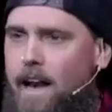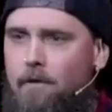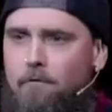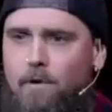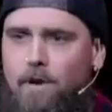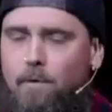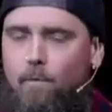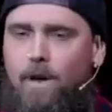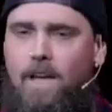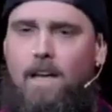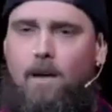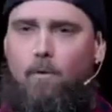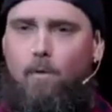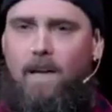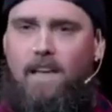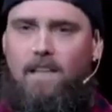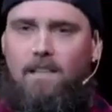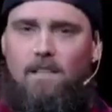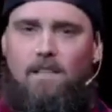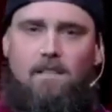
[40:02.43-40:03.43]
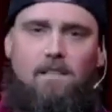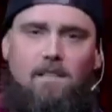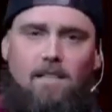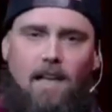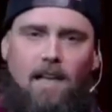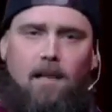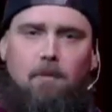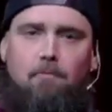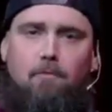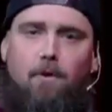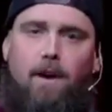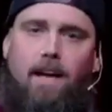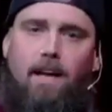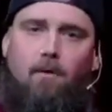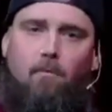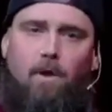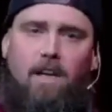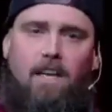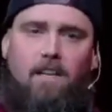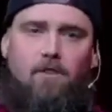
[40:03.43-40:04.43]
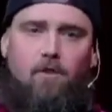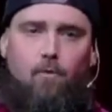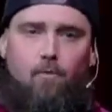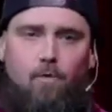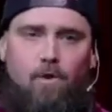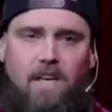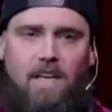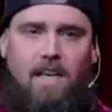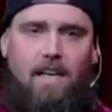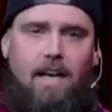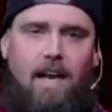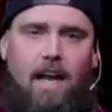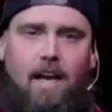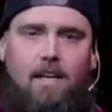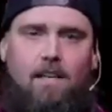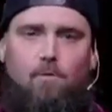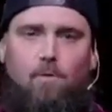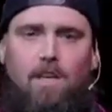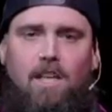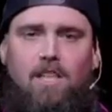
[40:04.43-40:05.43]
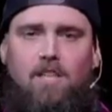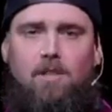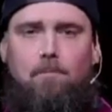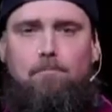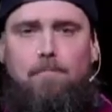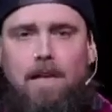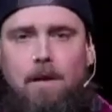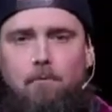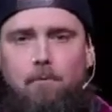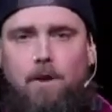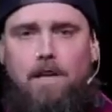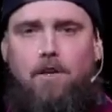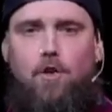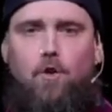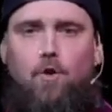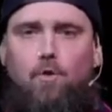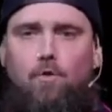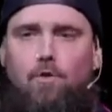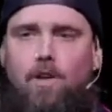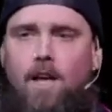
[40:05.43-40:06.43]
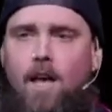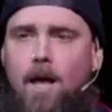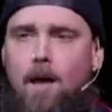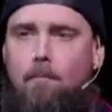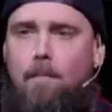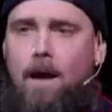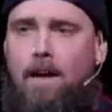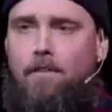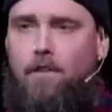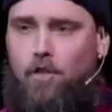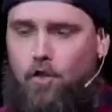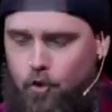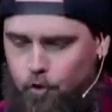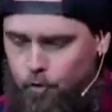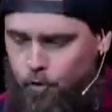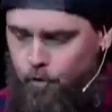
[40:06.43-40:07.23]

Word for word: And every week we get to celebrate, we get to reconnect, we get to be renewed by the